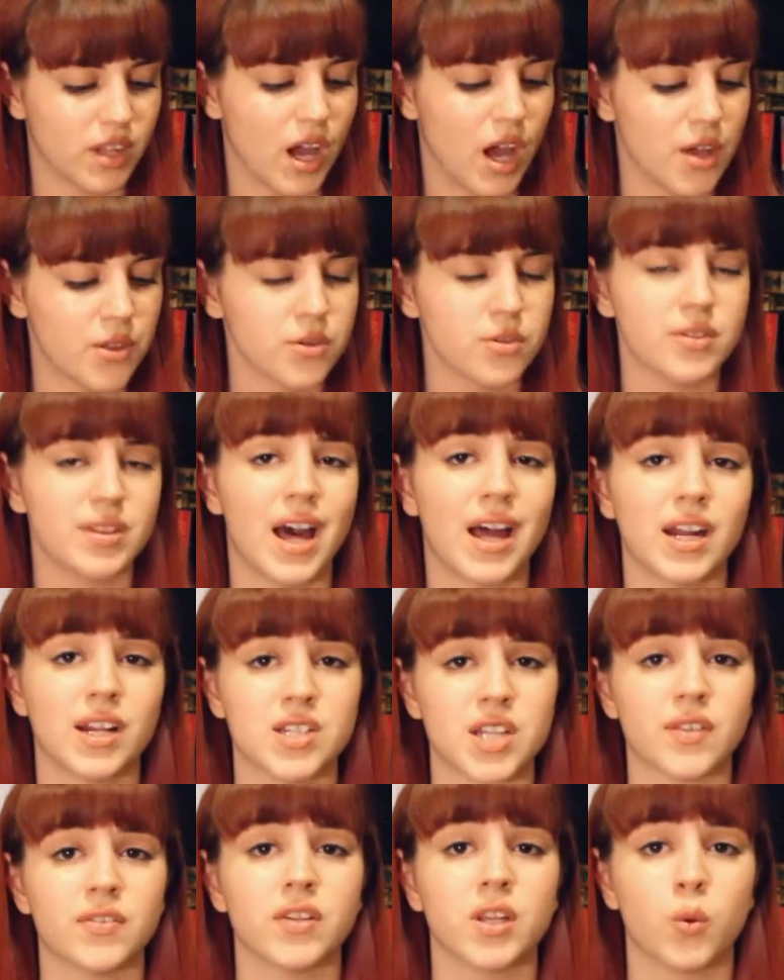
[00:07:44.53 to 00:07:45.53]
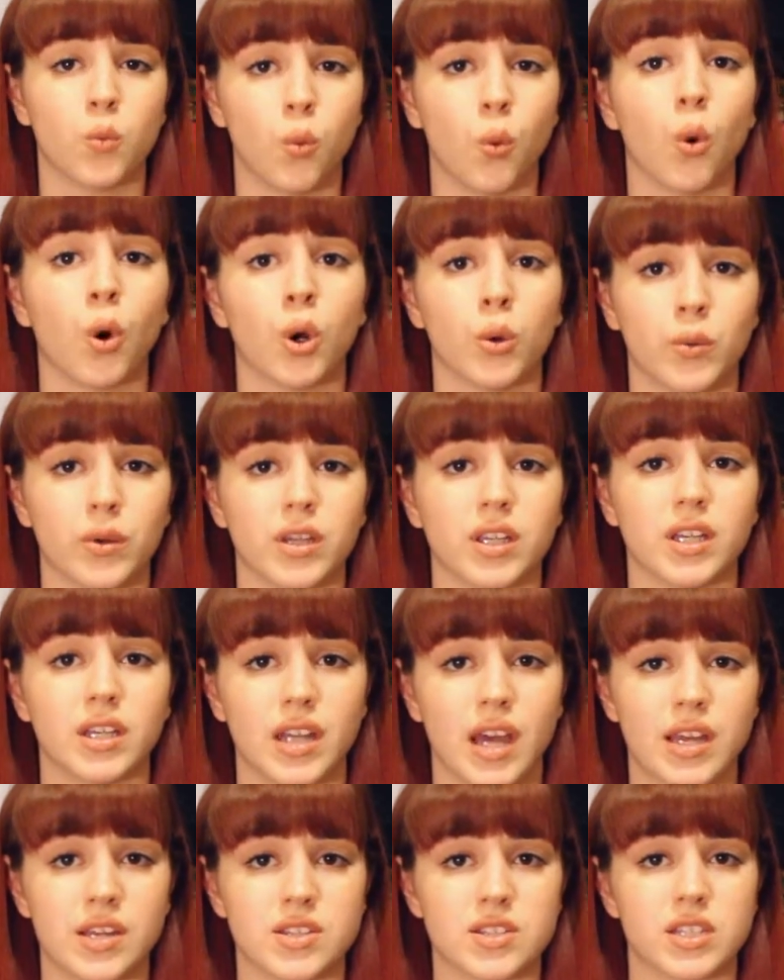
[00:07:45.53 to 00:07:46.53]
other than that, it definitely wore really
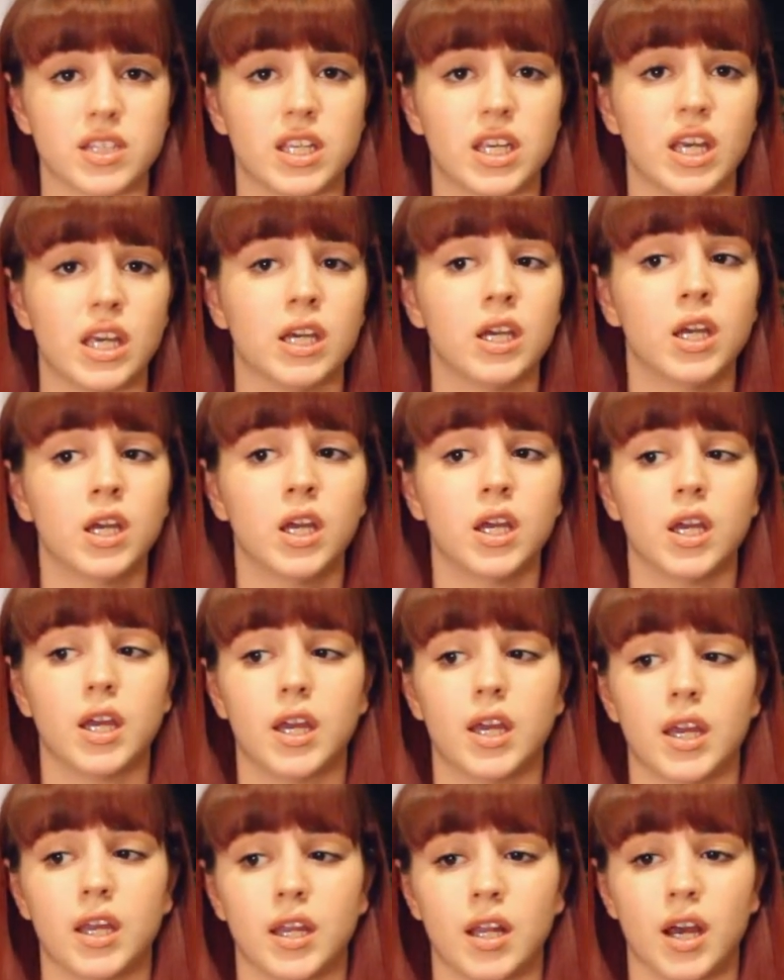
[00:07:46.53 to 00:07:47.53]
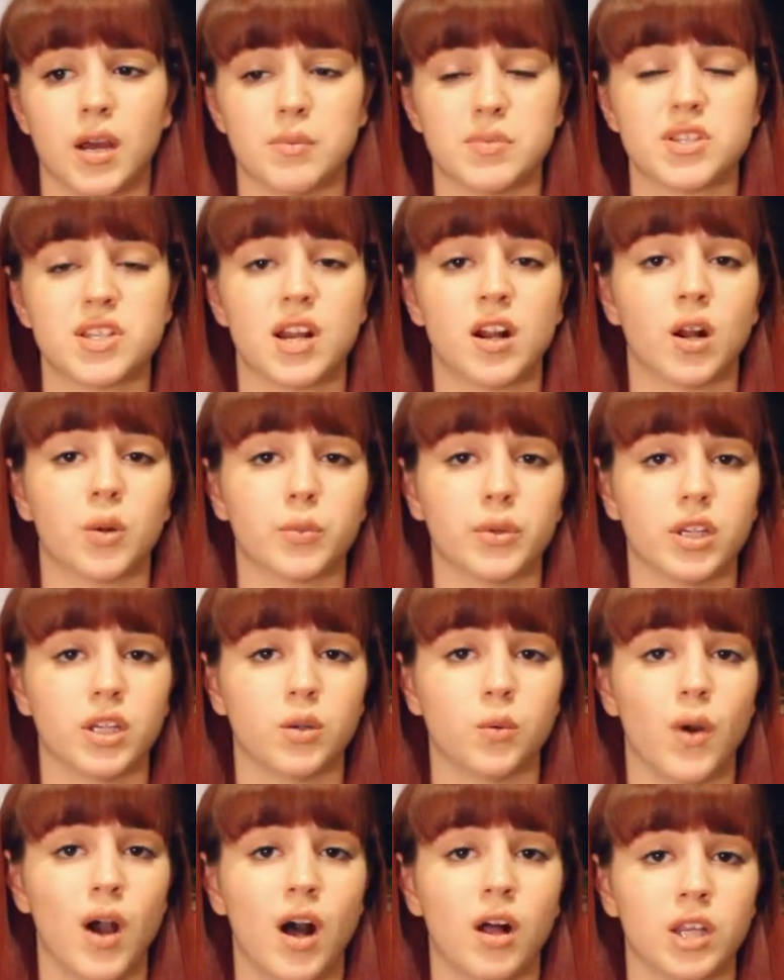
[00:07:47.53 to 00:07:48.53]
nicely. It stayed on
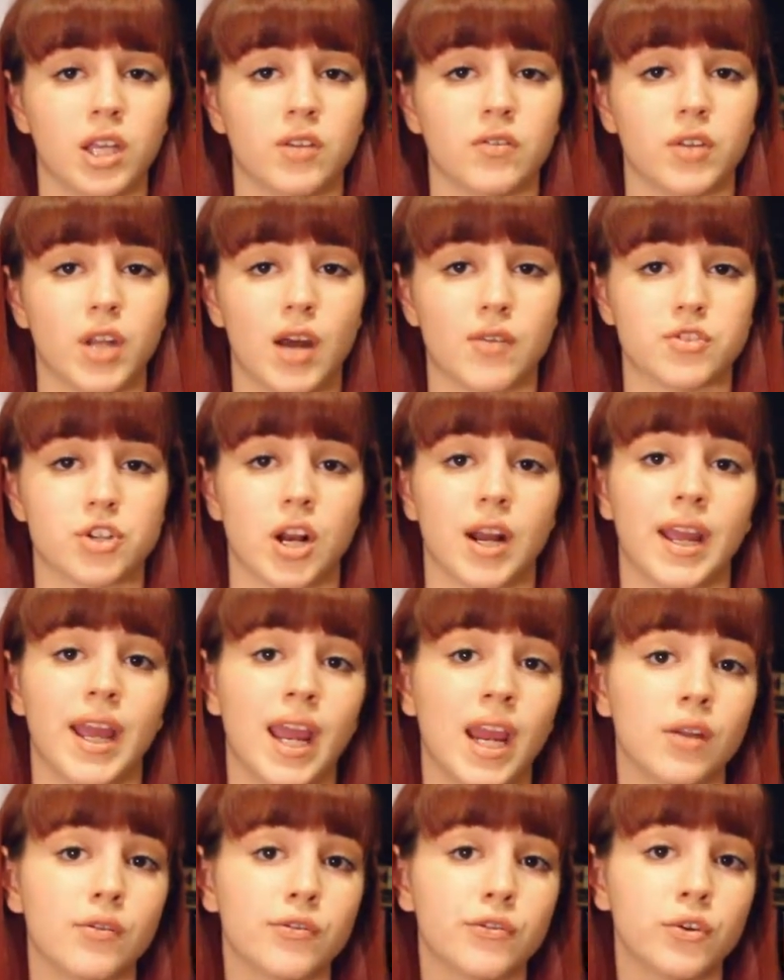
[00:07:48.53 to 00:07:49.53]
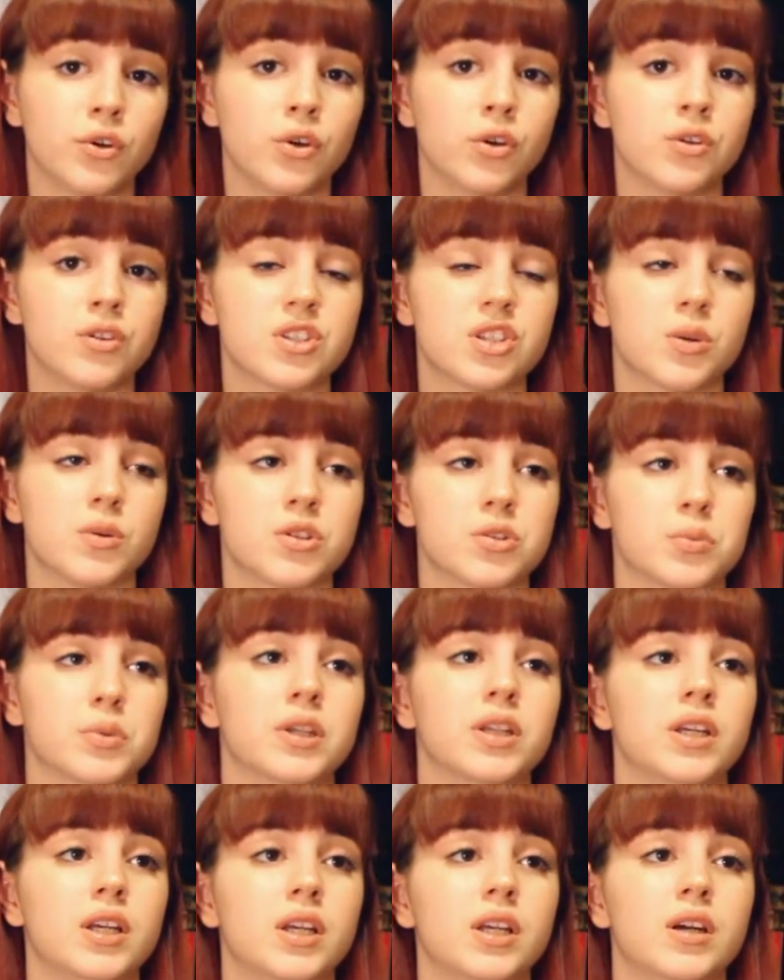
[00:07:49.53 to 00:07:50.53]
really well even after I ate food, so it's
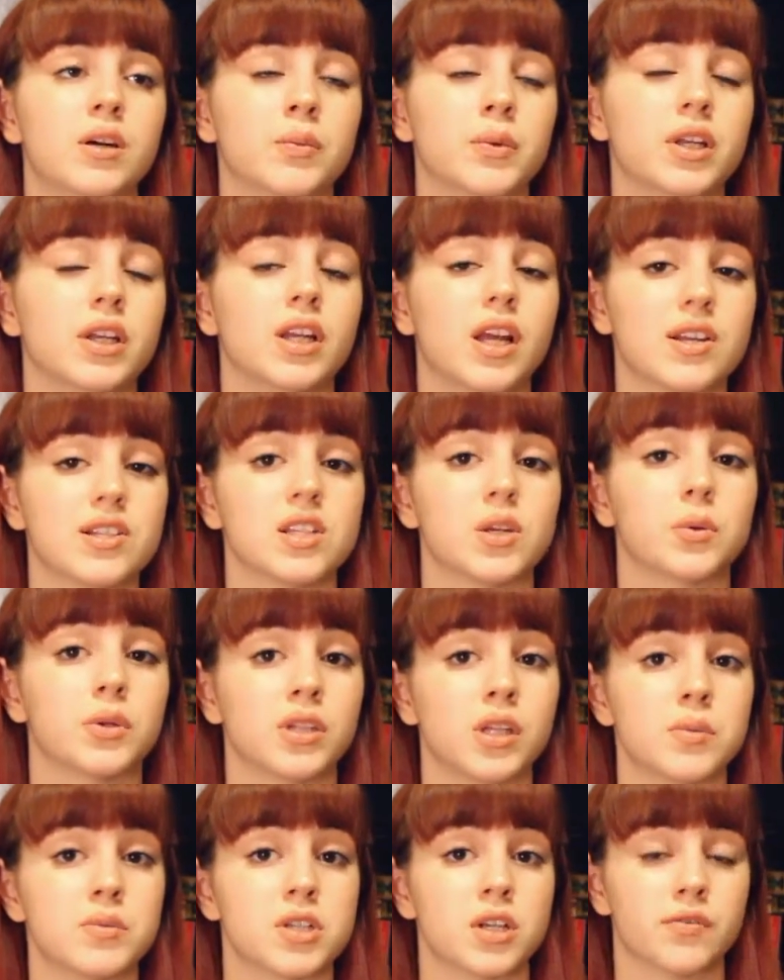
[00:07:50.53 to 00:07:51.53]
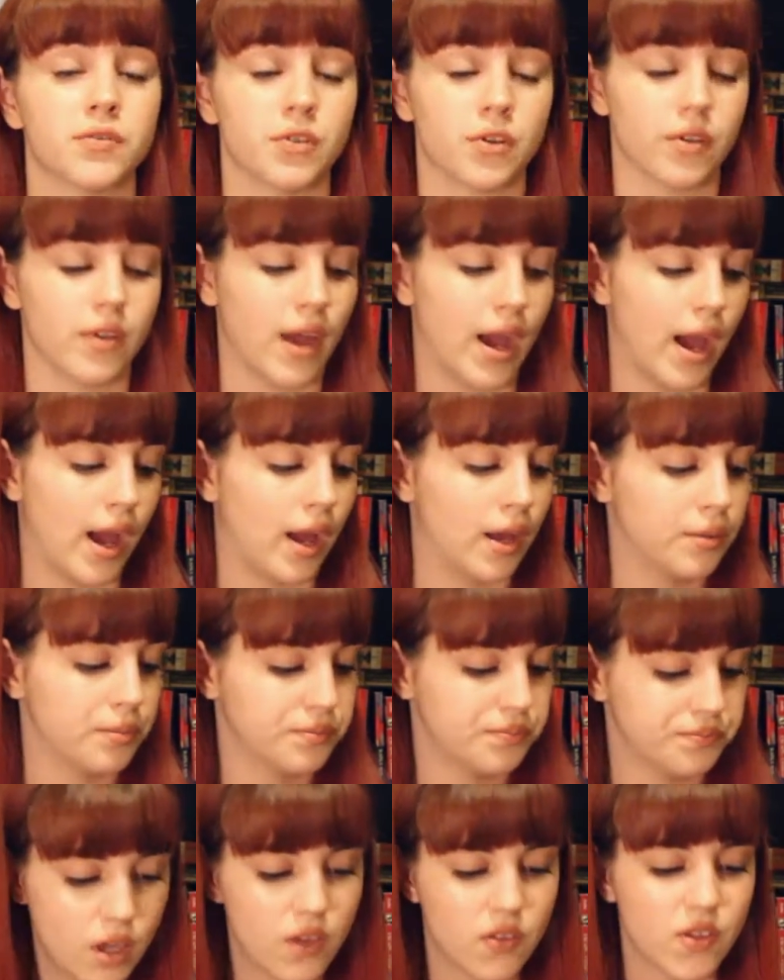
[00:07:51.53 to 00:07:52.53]
really a really nice liquid lipstick for that.
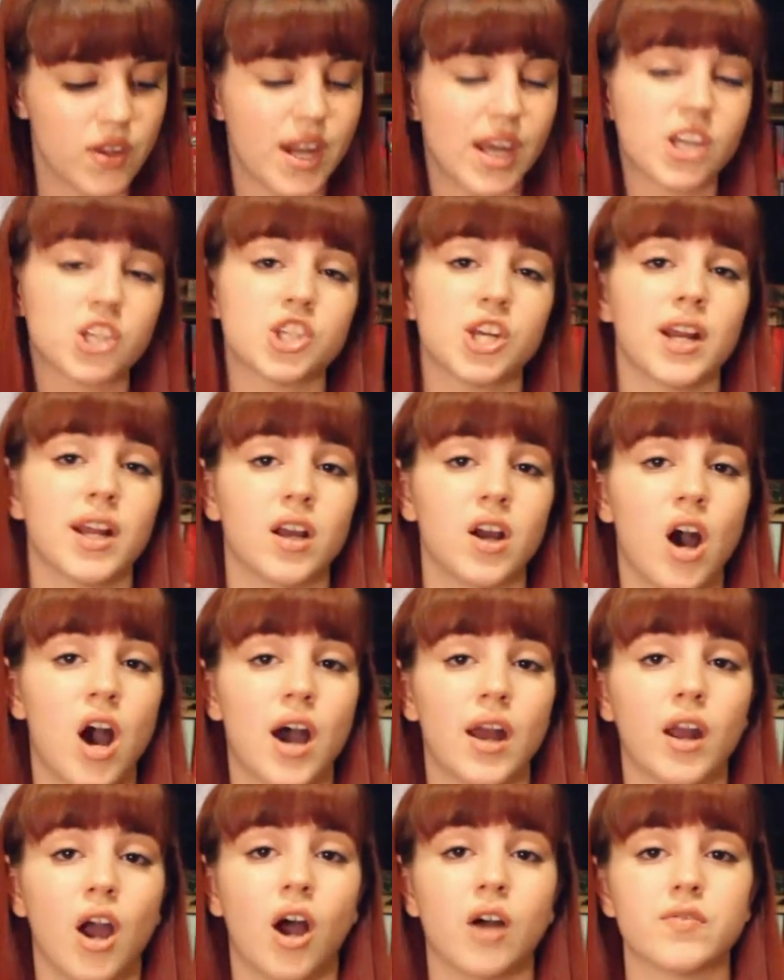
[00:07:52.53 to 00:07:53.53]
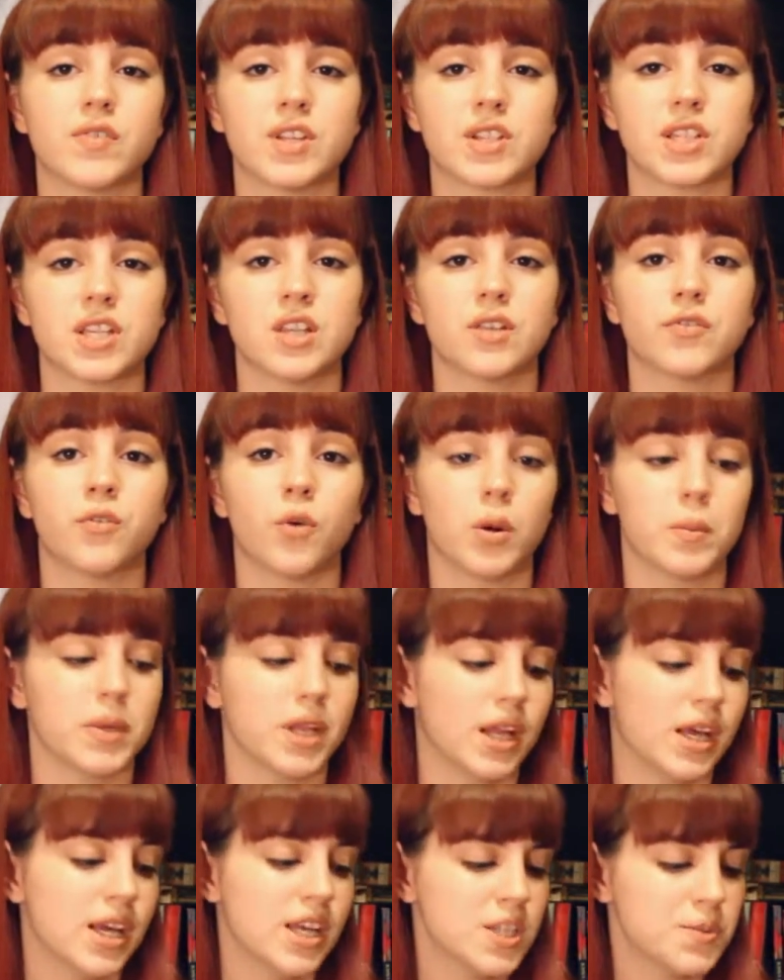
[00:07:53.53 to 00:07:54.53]
The next shade I got, obviously the
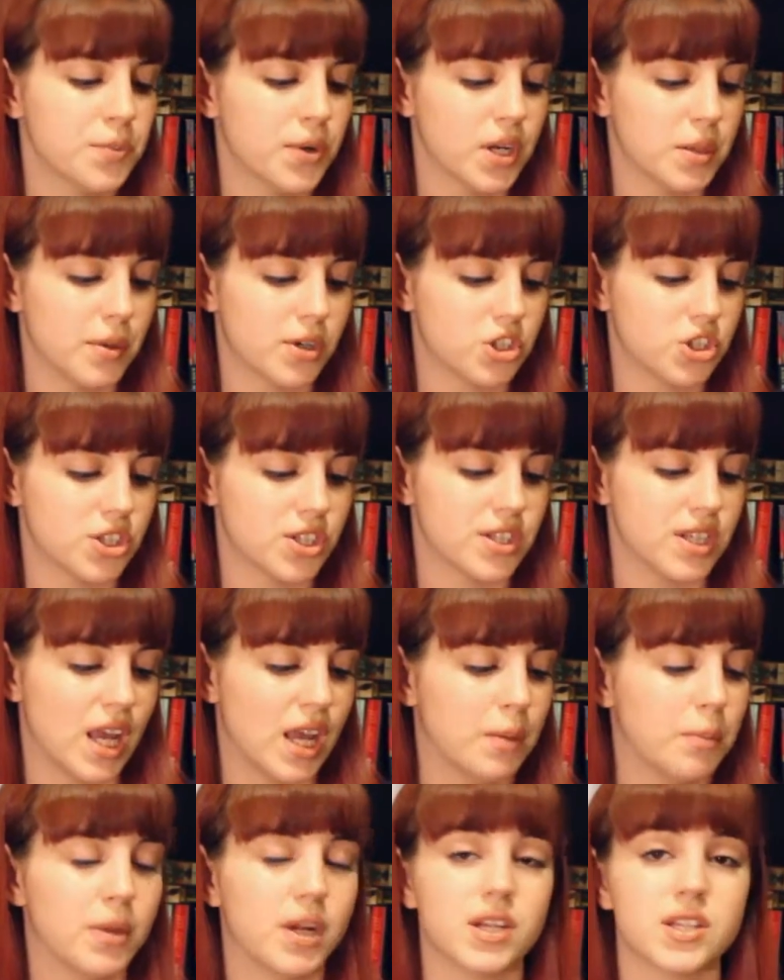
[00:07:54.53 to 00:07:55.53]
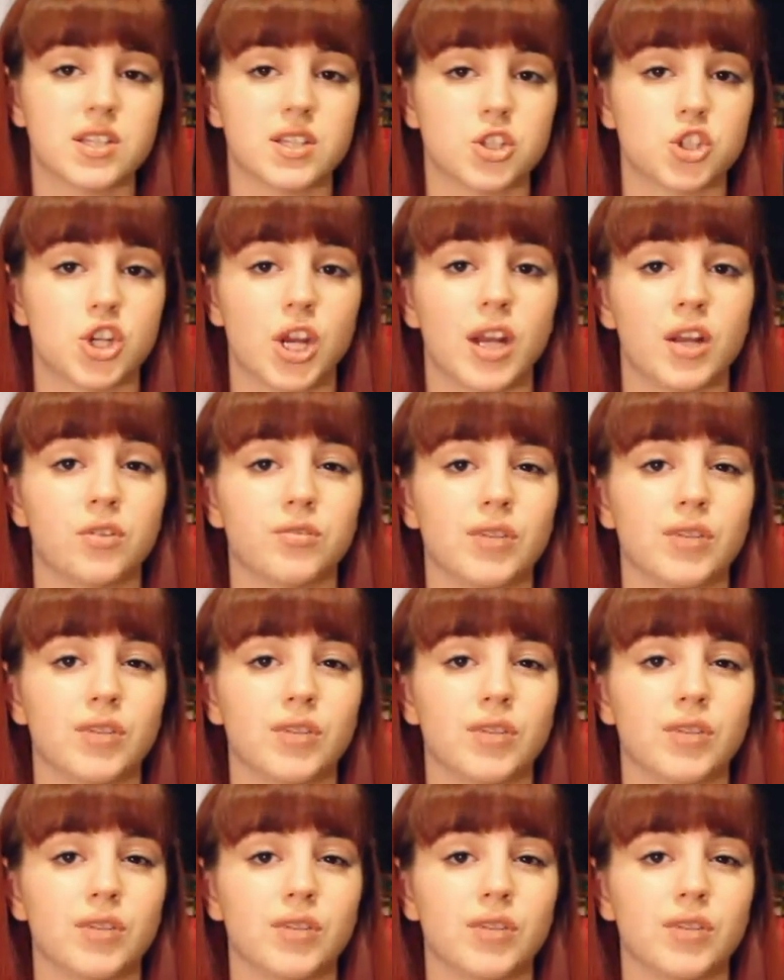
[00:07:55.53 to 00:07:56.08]
formula is pretty much the same, but it's in the shade